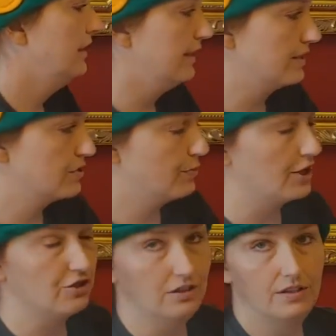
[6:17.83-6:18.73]

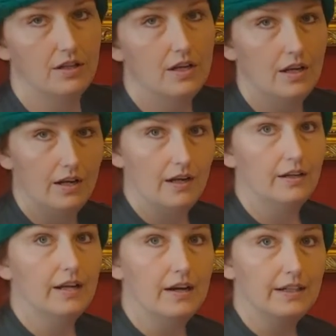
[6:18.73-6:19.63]
expression.
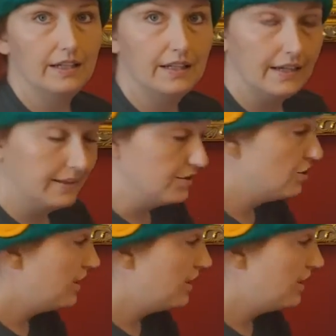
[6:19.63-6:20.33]
Now again, I can